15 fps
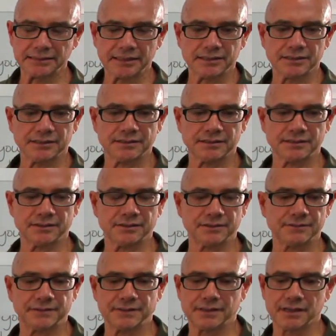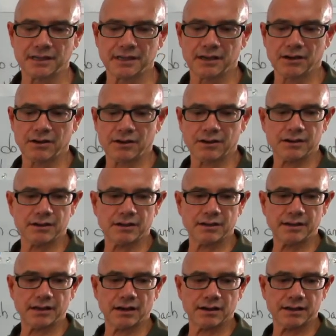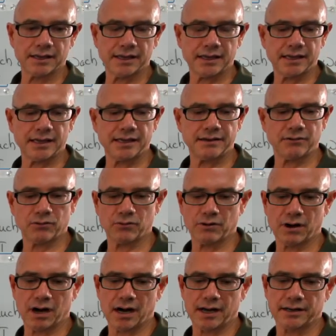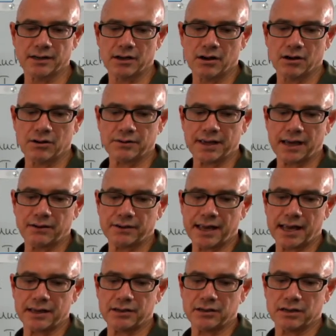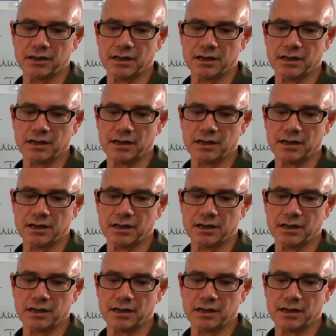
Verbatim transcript: So, in or on. Okay, okay.